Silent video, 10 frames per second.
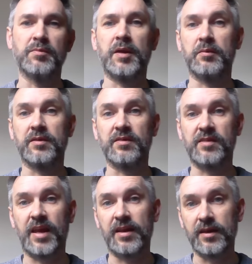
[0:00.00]
to be able to
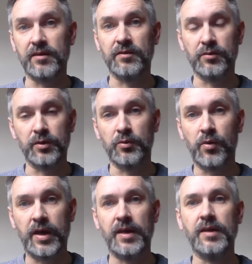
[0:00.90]
set it into an
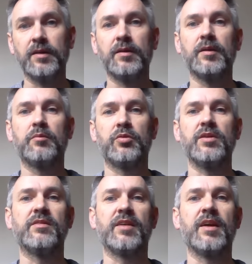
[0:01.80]
away
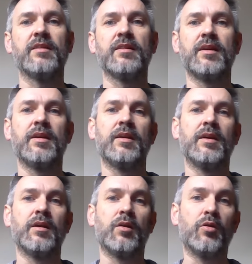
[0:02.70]
preset.
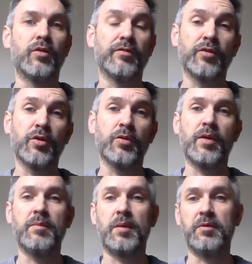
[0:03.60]
Or if we're going
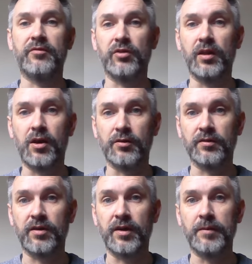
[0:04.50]
away maybe for a
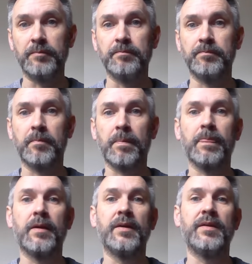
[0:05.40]
long time,
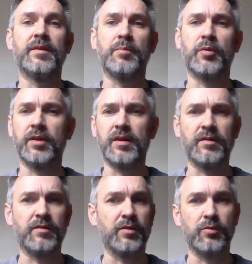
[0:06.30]
to put it
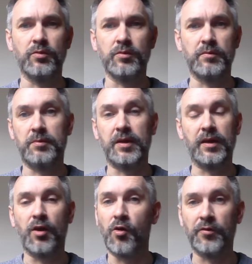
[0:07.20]
into maybe
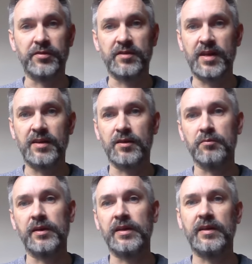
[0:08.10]
an off state
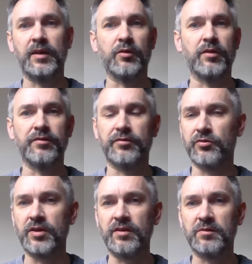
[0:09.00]
completely or a
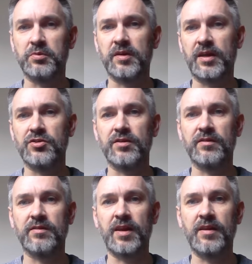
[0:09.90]
freeze protection
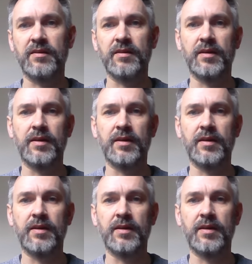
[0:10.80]
state.